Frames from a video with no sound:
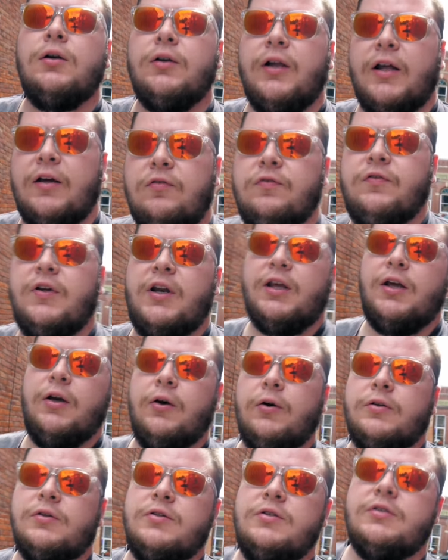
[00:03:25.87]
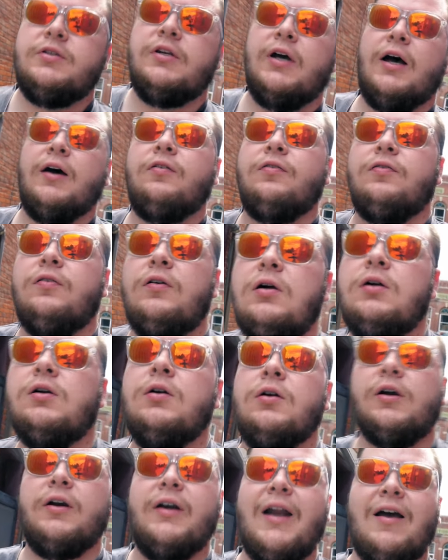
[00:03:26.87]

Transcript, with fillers: like video and stuff, or